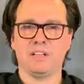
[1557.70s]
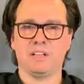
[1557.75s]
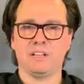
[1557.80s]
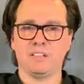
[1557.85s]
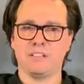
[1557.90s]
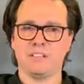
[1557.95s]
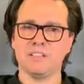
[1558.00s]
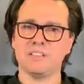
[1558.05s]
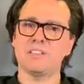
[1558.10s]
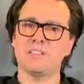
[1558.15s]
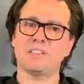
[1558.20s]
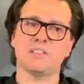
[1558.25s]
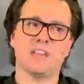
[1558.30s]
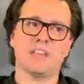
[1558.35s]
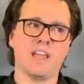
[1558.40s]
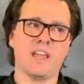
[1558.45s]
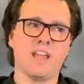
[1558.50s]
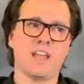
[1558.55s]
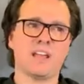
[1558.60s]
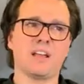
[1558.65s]
This is a
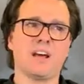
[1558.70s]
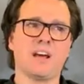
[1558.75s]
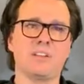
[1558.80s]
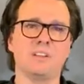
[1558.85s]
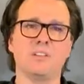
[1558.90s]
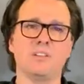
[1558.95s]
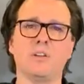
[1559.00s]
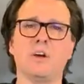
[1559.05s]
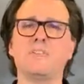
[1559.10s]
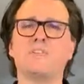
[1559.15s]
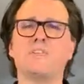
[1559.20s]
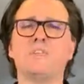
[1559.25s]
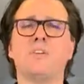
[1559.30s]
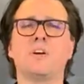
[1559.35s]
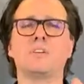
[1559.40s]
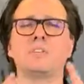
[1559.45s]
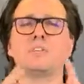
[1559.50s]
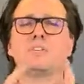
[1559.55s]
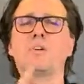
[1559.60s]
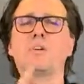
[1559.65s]
haircut not
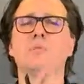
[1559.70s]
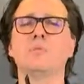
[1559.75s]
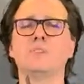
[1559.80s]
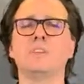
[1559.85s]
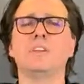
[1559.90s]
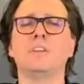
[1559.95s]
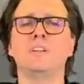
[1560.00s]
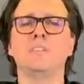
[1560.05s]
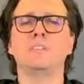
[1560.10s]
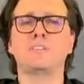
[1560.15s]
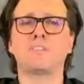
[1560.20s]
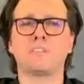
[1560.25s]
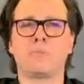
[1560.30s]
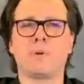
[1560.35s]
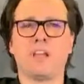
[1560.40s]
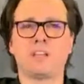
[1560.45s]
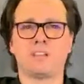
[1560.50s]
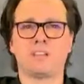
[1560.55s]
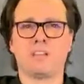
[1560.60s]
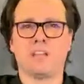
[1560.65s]
for totally
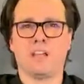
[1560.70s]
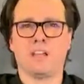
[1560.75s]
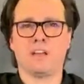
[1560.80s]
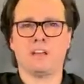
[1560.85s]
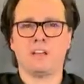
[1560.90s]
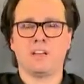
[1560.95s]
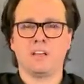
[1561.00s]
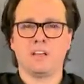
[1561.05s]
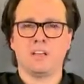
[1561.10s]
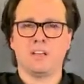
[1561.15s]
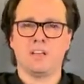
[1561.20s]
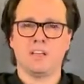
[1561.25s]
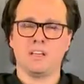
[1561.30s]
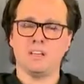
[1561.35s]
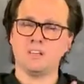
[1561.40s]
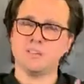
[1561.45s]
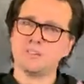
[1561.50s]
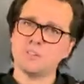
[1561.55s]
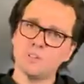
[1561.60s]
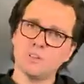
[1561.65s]
straight hair. It's
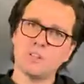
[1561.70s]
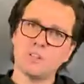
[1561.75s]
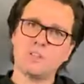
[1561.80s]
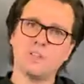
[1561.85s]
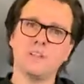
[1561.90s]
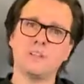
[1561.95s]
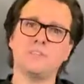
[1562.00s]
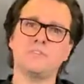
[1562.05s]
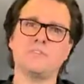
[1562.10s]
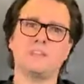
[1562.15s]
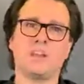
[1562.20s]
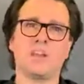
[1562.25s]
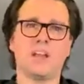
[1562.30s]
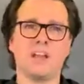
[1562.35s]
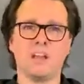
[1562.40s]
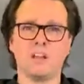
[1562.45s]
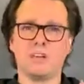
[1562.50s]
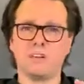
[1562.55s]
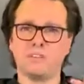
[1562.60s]
good if the hair of